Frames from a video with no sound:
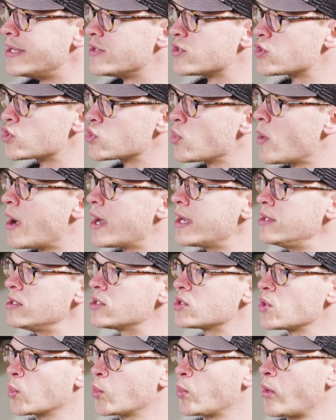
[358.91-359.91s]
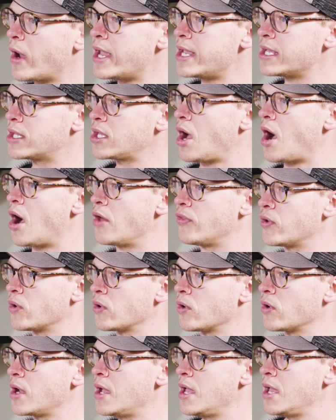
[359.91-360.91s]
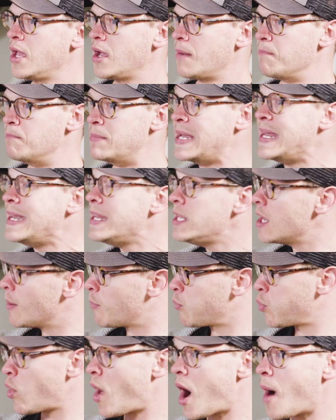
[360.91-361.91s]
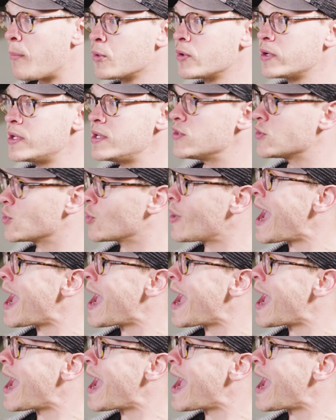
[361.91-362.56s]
is trying to rank other media properties or